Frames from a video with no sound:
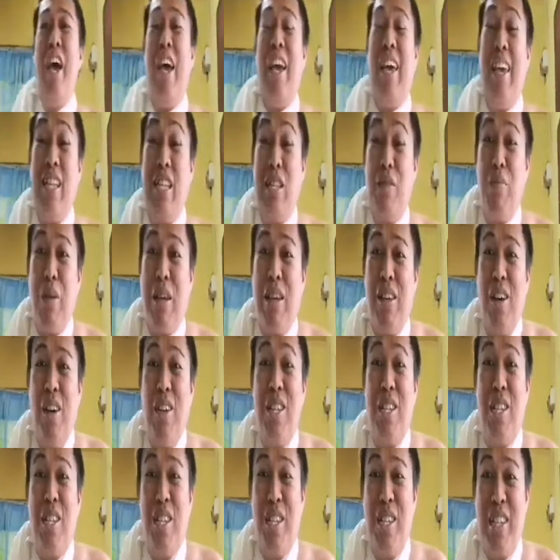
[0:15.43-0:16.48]
It's
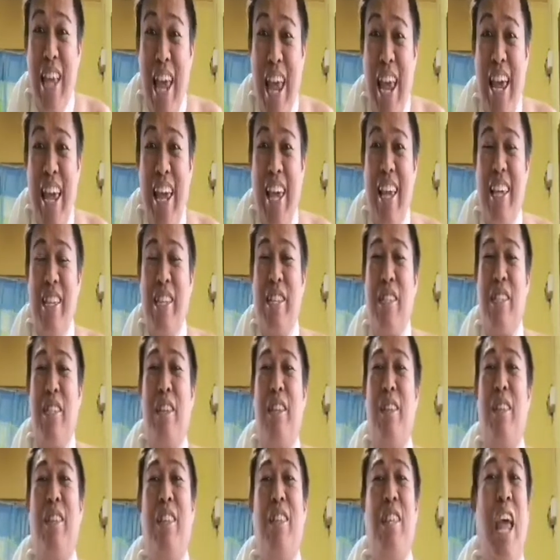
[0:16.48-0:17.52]
because today is
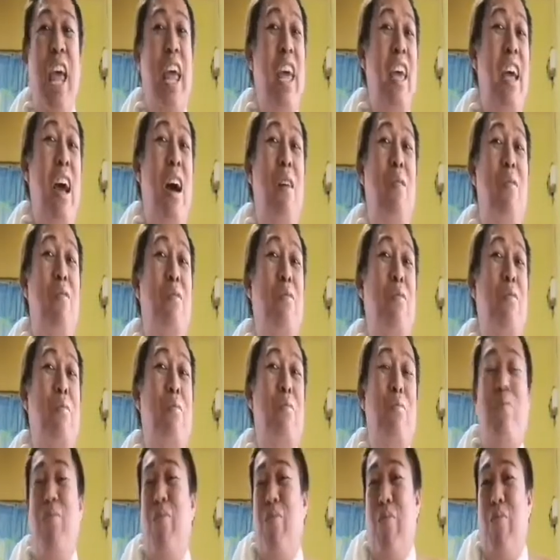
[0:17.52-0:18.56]
the day of
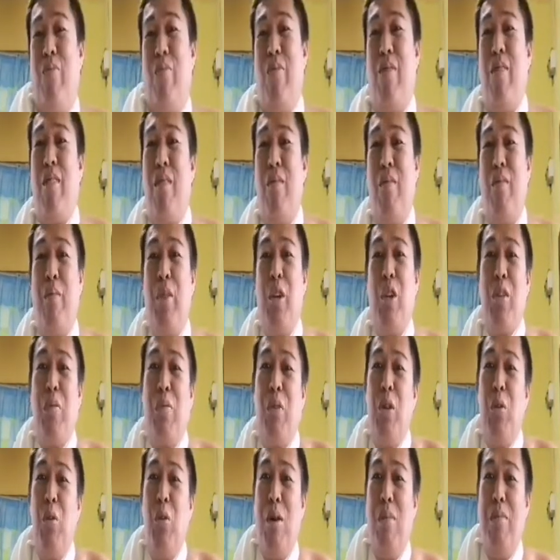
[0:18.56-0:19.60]

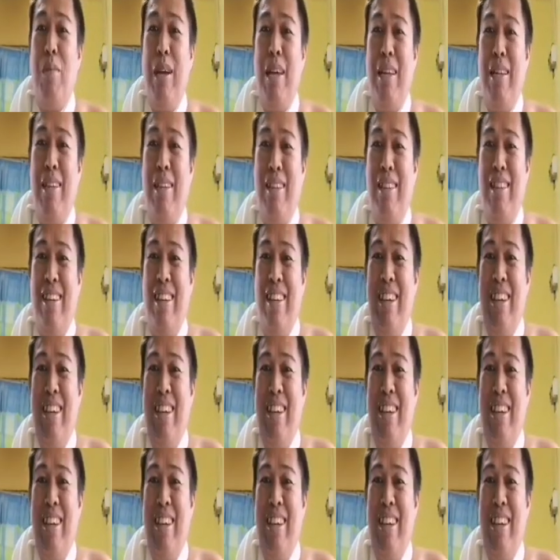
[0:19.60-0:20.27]
beautiful women.